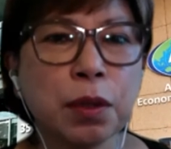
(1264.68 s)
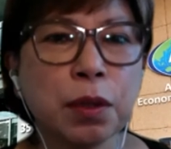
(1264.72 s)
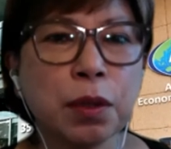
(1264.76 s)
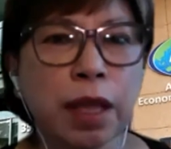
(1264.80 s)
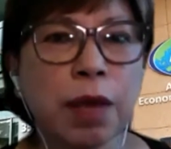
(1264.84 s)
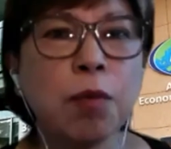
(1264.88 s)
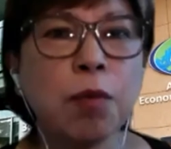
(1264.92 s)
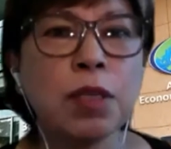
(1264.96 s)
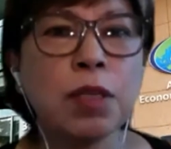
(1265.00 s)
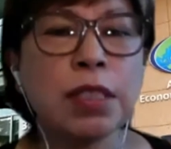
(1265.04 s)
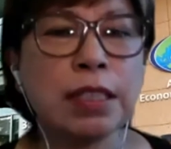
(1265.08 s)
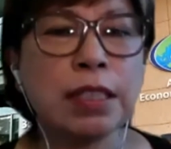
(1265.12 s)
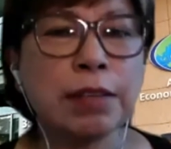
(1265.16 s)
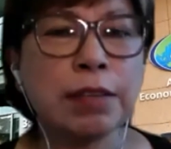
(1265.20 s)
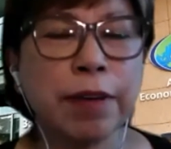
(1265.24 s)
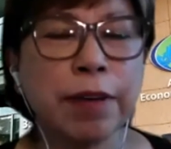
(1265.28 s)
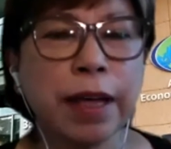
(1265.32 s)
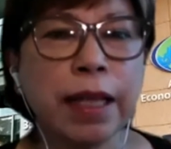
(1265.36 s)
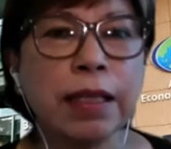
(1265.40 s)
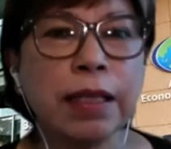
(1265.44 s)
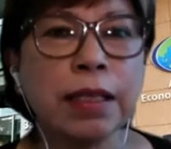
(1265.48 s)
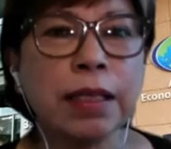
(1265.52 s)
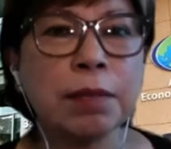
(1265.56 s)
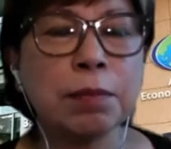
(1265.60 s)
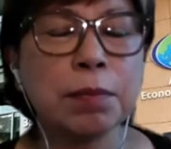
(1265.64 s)
was
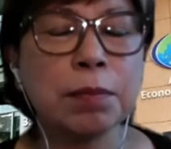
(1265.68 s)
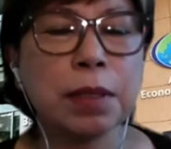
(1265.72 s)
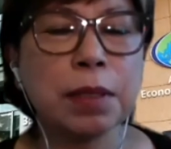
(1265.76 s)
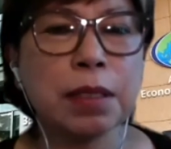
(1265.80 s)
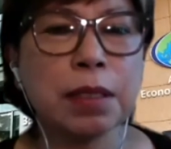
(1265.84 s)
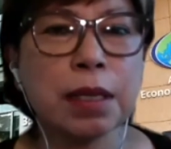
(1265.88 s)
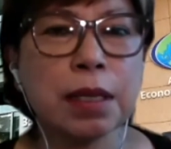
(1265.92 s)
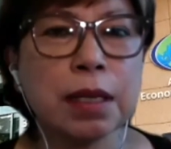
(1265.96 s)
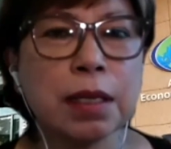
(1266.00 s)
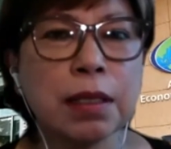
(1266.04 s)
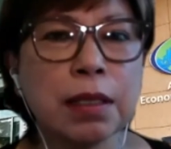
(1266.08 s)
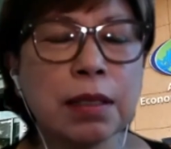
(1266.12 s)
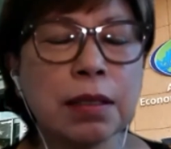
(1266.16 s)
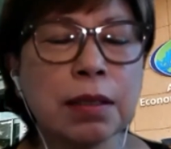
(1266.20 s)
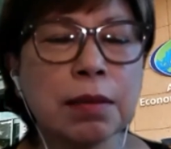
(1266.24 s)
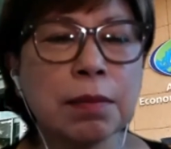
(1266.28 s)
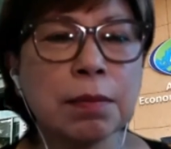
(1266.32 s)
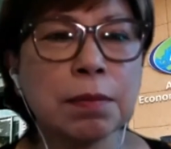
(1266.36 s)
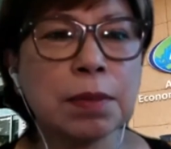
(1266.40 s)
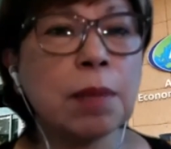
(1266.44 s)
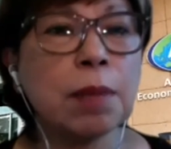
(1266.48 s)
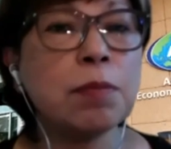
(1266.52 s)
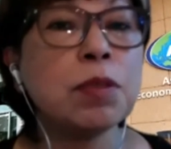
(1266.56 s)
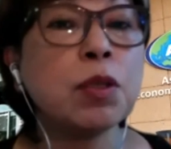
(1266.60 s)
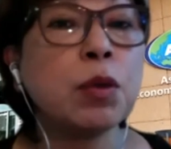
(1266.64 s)
developed
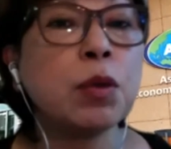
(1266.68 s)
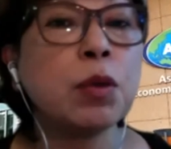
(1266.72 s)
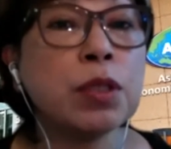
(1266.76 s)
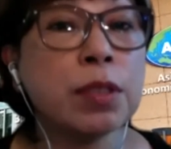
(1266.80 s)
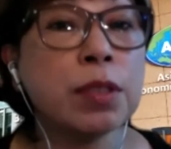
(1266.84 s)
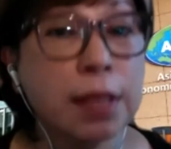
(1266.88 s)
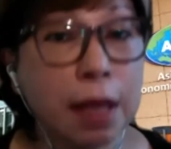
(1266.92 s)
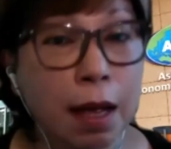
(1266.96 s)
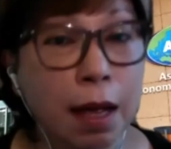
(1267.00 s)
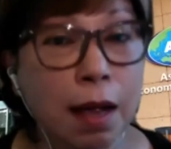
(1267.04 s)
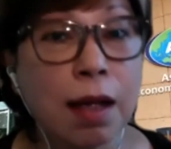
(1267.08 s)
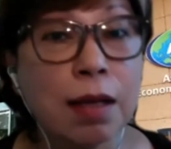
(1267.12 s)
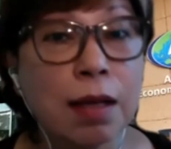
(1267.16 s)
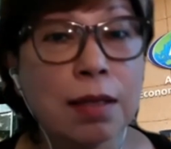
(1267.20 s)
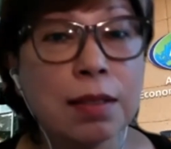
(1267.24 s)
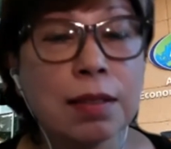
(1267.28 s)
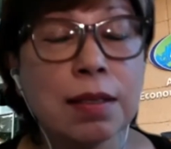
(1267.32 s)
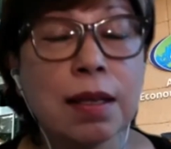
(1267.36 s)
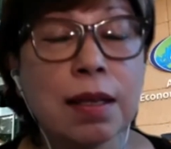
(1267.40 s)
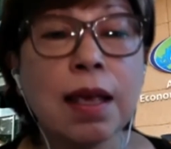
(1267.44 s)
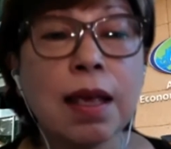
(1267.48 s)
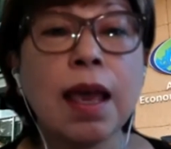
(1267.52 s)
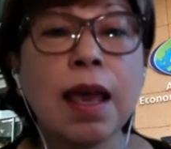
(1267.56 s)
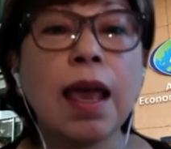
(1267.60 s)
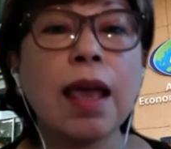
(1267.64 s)
subsequent to SARS,
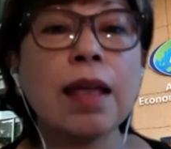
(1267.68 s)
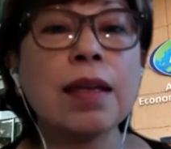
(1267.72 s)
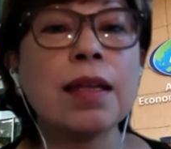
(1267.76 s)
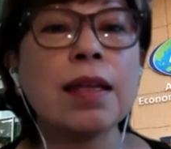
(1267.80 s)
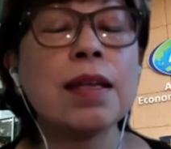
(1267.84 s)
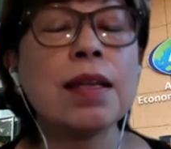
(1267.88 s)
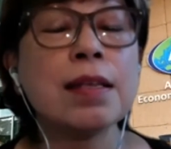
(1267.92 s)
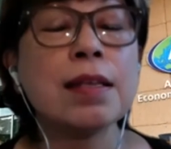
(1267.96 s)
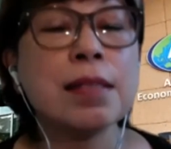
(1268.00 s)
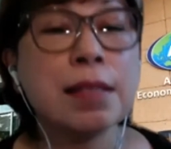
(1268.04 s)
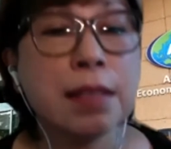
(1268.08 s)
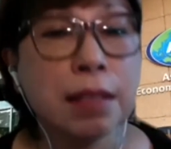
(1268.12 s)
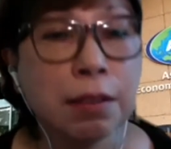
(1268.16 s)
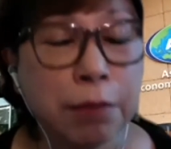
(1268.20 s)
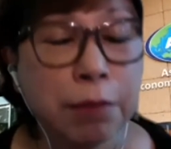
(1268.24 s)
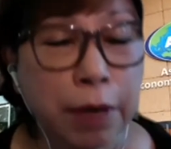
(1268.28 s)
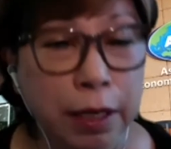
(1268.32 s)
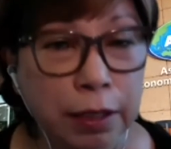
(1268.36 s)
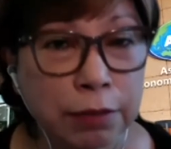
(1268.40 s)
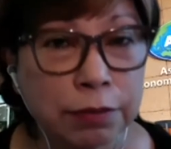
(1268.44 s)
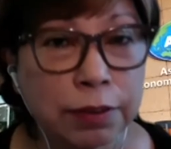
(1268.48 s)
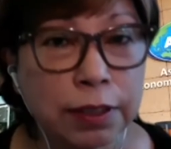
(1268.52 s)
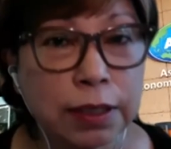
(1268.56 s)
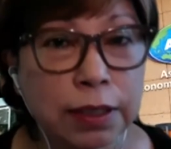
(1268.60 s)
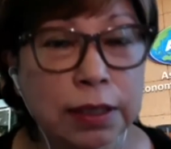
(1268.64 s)
and it is still
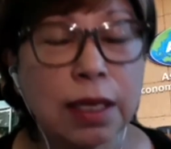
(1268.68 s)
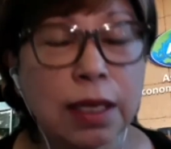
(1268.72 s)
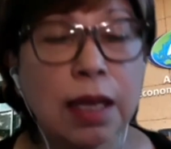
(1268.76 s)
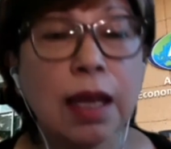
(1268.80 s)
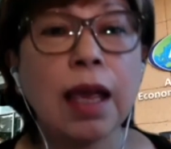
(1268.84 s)
relevant.